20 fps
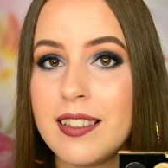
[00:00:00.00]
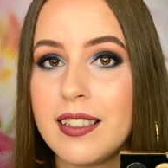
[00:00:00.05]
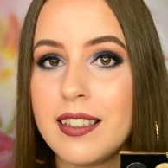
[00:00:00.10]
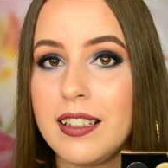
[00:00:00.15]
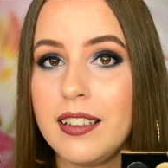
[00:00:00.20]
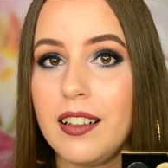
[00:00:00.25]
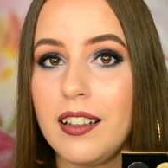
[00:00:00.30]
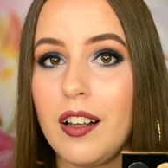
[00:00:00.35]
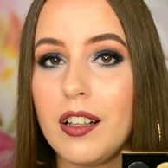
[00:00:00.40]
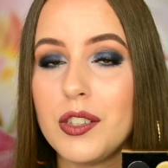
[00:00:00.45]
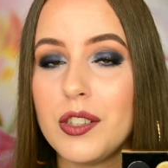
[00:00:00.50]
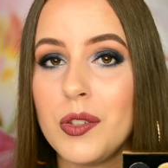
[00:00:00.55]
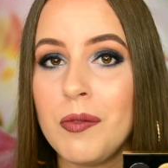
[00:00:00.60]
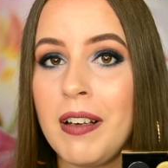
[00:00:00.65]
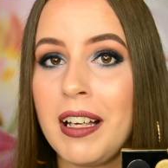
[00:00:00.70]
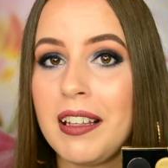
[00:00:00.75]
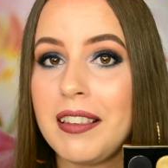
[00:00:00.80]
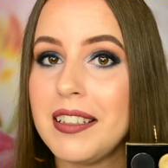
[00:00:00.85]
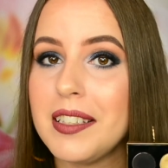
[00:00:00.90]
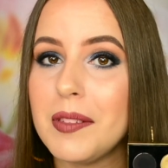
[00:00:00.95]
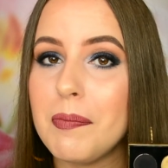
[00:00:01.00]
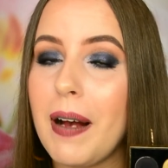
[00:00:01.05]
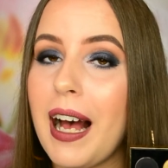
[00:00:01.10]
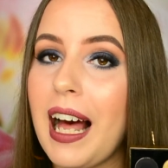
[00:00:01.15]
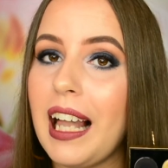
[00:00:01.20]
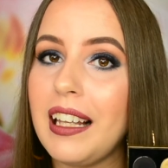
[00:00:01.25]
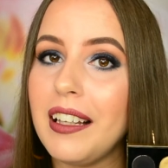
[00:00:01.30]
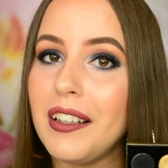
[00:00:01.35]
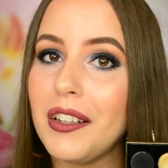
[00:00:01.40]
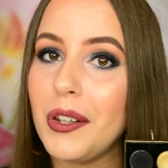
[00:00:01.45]
still to make this
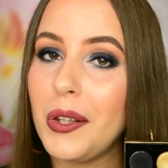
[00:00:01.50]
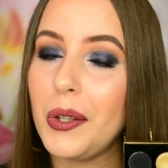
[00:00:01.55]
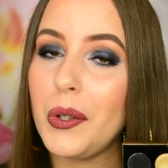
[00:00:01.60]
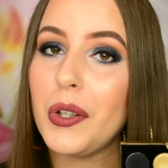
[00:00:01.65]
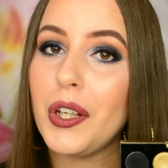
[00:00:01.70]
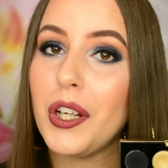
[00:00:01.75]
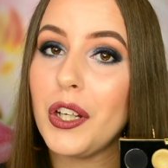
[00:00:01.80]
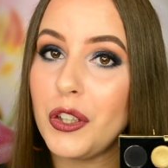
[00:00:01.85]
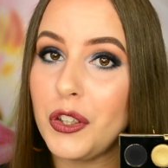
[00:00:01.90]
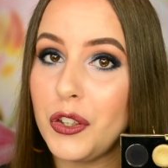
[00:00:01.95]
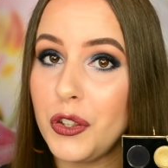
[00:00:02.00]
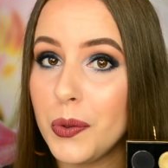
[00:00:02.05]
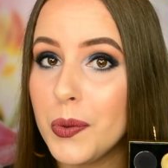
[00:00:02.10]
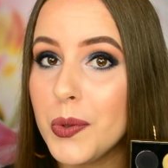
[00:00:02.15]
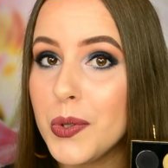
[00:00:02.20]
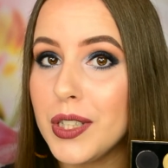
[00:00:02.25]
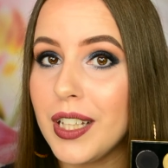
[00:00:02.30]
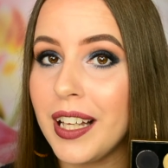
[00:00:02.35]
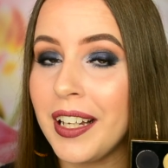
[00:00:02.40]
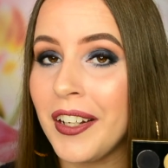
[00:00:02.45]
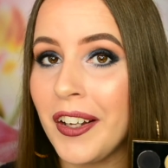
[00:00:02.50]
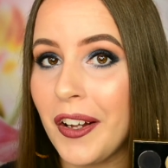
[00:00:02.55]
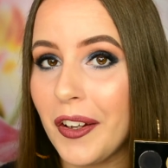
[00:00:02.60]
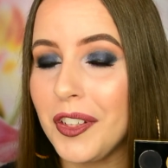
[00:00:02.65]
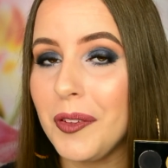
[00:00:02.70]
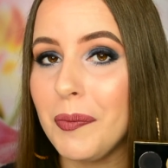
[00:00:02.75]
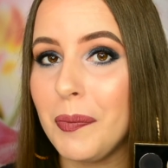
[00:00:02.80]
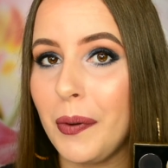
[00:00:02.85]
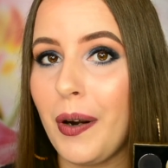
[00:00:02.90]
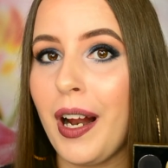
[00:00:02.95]
palette look used and
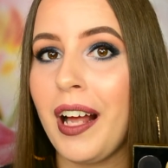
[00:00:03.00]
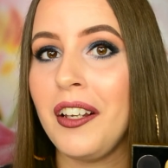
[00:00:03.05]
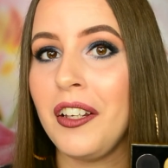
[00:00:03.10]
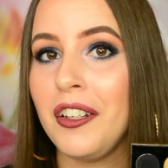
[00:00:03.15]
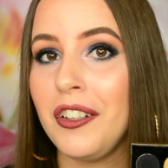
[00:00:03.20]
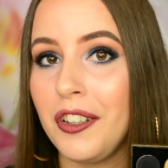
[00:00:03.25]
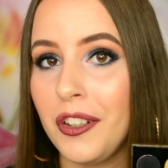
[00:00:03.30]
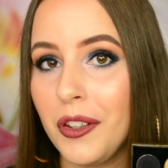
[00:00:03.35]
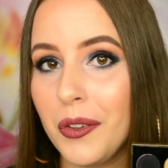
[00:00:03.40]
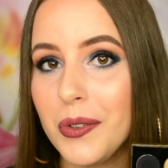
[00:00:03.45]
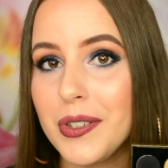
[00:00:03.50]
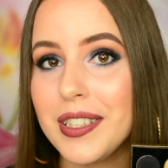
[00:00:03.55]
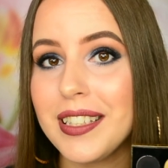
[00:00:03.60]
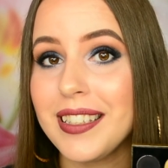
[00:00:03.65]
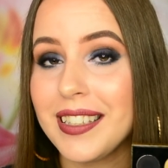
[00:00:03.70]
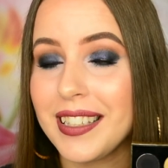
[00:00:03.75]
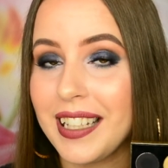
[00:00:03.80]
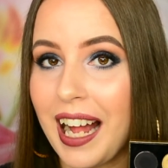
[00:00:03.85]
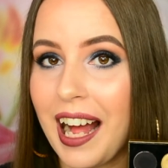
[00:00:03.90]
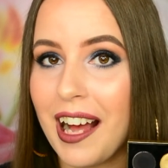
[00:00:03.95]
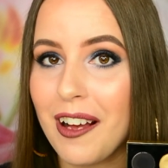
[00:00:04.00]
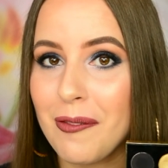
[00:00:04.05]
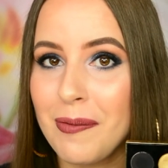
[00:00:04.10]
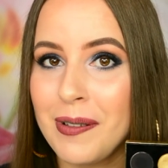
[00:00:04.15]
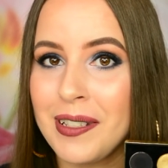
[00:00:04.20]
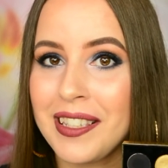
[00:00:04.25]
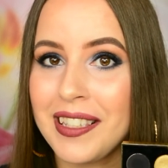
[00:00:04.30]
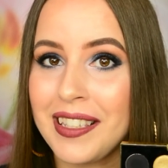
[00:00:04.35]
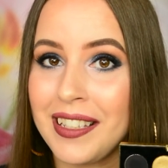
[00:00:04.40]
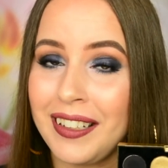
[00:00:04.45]
not brand new, since it has
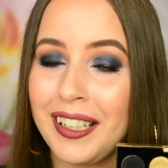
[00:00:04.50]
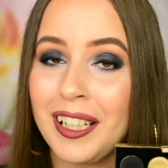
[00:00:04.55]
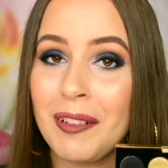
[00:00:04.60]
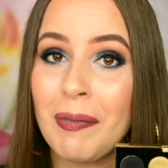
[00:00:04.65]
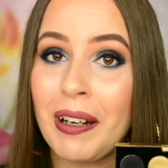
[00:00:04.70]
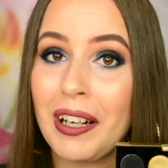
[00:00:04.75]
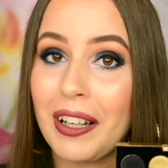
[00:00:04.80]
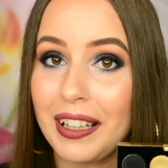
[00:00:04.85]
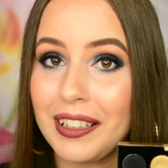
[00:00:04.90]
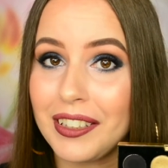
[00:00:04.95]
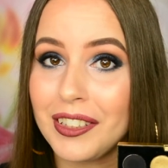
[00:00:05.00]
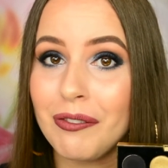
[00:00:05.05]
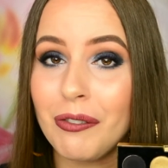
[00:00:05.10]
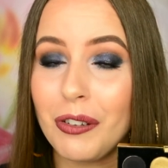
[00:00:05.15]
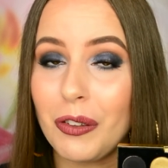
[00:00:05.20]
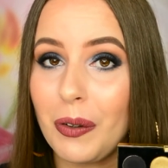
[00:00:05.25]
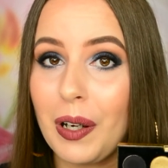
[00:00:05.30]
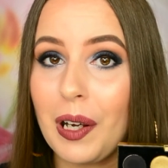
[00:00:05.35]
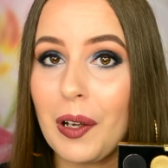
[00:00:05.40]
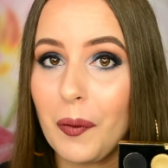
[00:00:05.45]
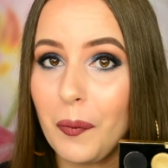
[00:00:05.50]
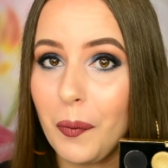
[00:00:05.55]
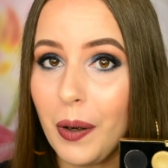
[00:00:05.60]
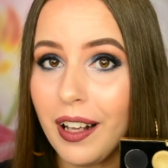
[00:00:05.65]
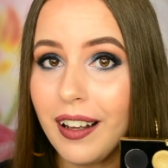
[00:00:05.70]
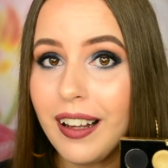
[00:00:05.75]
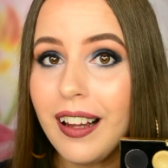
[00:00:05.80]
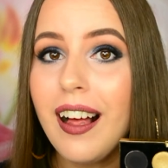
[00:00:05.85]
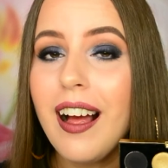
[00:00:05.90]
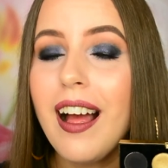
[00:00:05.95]
been sitting in my collection for quite a
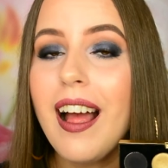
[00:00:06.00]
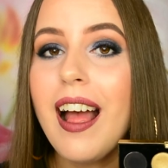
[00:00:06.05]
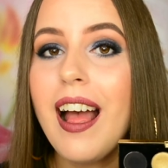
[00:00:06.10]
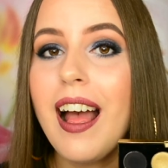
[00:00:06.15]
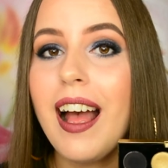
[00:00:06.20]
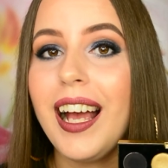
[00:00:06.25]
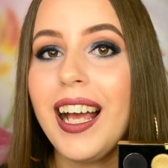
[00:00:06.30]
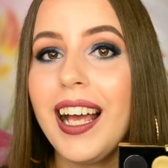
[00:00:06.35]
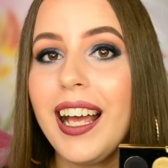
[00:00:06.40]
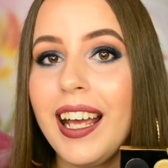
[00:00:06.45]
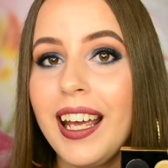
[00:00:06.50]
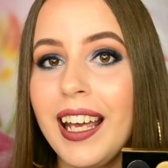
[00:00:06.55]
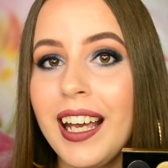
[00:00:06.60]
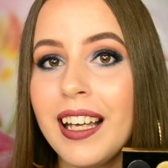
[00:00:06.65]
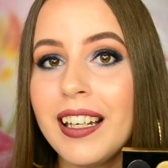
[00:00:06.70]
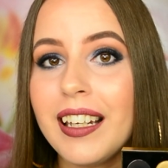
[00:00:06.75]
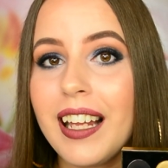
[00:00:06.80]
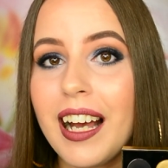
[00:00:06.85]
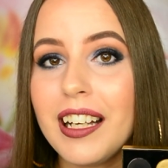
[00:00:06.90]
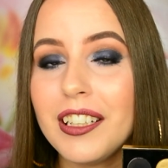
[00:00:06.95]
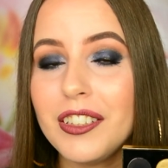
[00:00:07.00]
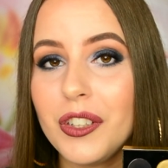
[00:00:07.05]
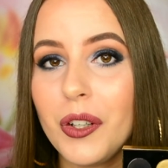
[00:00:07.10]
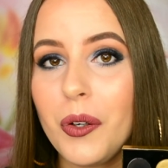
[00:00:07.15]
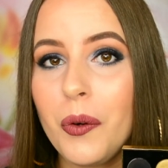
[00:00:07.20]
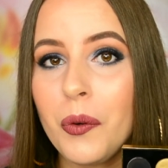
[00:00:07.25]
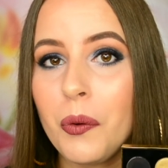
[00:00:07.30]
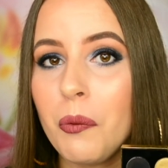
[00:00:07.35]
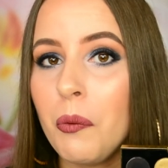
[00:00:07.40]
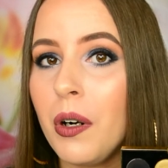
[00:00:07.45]
while. And I
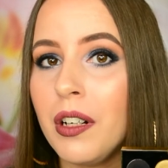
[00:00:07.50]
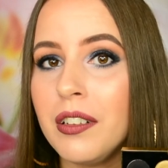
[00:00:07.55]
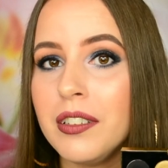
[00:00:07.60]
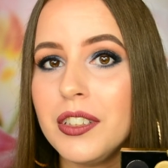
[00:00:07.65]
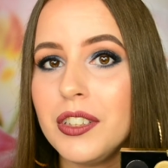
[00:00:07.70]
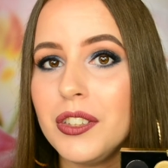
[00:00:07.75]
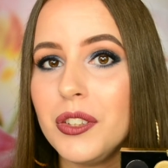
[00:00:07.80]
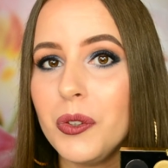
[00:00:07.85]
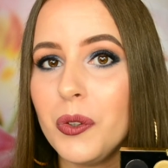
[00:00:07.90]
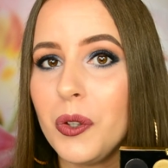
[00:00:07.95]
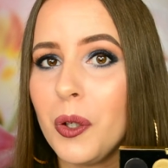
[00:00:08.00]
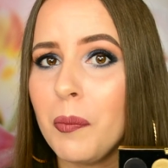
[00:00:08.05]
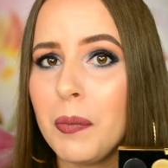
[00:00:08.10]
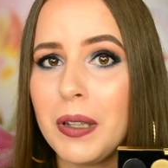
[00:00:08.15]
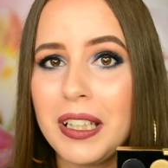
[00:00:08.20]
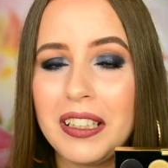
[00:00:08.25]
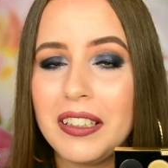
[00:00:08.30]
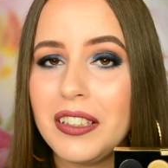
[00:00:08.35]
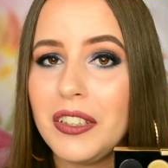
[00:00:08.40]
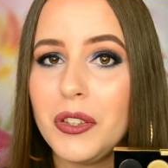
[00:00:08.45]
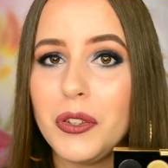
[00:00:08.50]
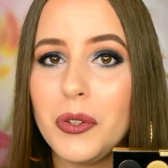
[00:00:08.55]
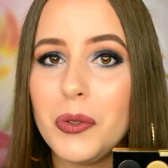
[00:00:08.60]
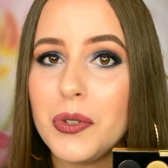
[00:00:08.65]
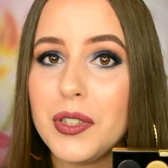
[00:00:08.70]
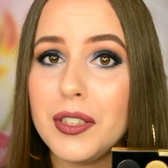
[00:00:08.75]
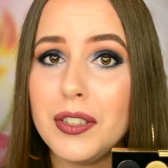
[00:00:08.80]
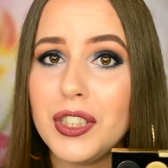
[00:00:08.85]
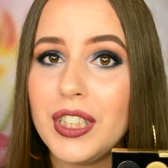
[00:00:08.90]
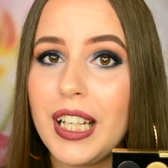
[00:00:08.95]
don't want to completely
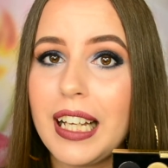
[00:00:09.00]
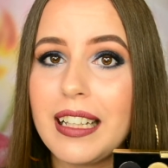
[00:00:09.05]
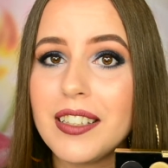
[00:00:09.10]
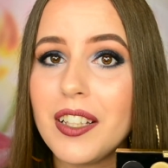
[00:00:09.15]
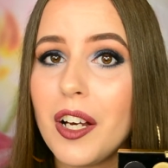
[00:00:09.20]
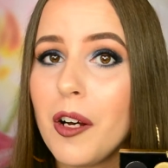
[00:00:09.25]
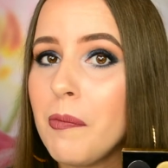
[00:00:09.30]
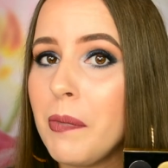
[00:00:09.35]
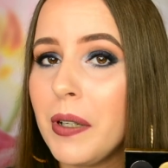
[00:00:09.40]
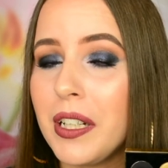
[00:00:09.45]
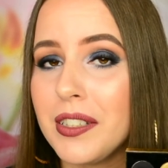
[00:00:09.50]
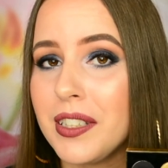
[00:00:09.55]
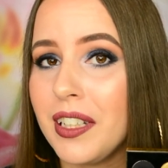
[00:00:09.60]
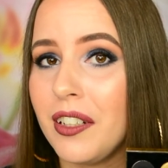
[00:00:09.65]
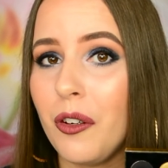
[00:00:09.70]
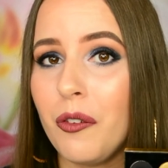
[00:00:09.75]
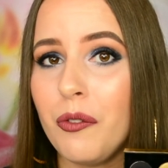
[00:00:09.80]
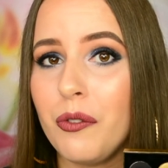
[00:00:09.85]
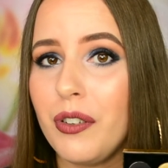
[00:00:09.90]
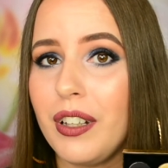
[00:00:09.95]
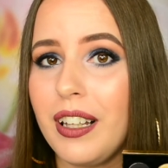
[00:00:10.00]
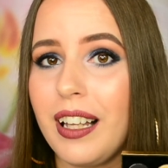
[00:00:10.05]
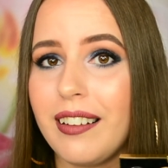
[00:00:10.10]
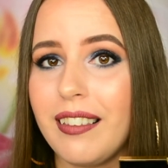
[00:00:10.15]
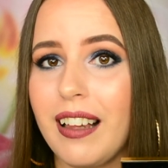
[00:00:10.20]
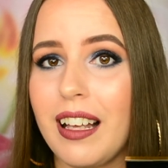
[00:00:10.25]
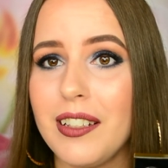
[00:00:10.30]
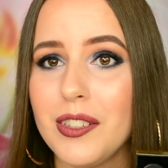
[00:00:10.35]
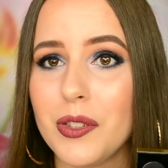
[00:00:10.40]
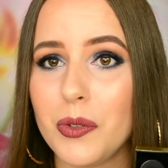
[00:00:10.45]
use the shades up, because I don't feel like
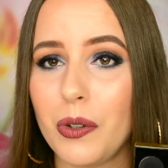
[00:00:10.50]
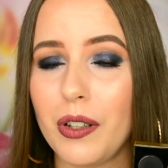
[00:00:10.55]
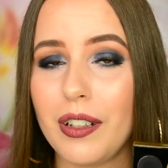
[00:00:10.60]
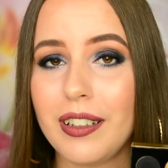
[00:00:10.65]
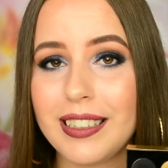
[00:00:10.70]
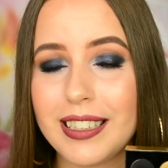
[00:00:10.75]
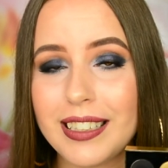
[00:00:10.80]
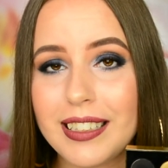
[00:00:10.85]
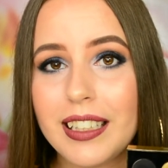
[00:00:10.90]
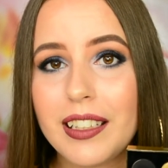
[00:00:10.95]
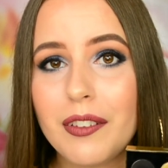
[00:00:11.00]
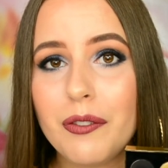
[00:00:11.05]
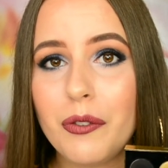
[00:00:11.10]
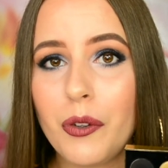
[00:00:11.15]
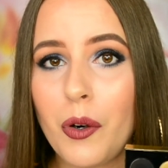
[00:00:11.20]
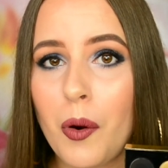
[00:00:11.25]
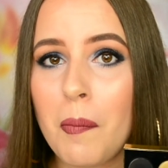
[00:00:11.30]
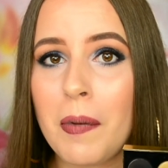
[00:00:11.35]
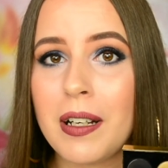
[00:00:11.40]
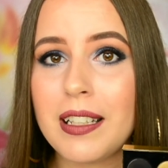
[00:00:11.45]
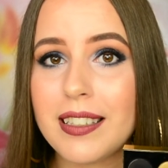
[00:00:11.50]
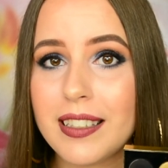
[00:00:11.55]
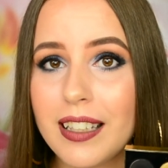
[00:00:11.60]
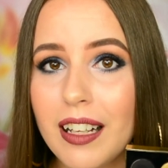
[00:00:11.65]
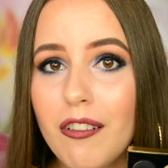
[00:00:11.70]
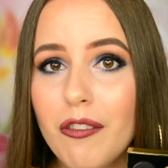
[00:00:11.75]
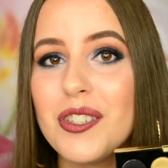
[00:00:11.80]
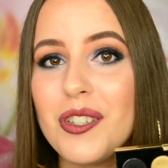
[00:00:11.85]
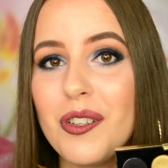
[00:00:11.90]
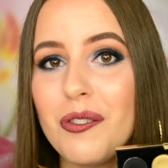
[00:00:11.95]
that is realistic for
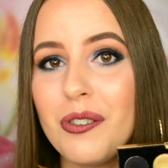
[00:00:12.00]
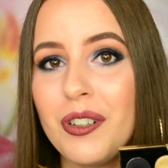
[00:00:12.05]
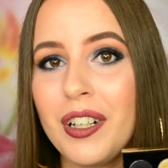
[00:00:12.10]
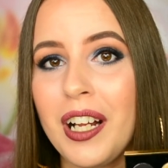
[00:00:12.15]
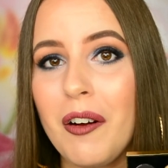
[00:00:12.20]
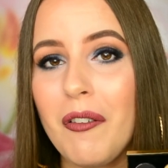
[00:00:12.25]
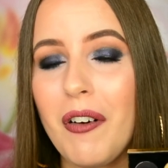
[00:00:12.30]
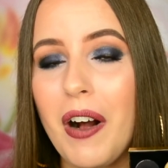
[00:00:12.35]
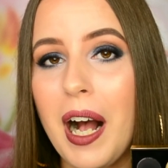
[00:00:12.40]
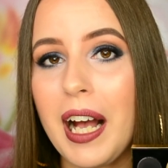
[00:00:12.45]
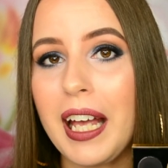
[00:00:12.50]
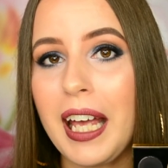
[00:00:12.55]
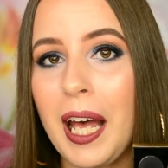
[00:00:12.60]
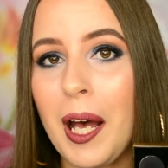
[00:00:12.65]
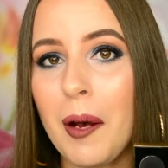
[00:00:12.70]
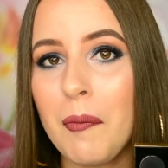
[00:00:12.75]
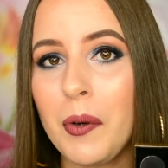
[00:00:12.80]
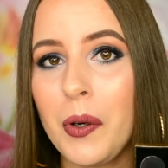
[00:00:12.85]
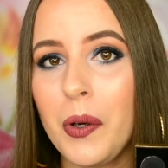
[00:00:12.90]
myself. So for now, I am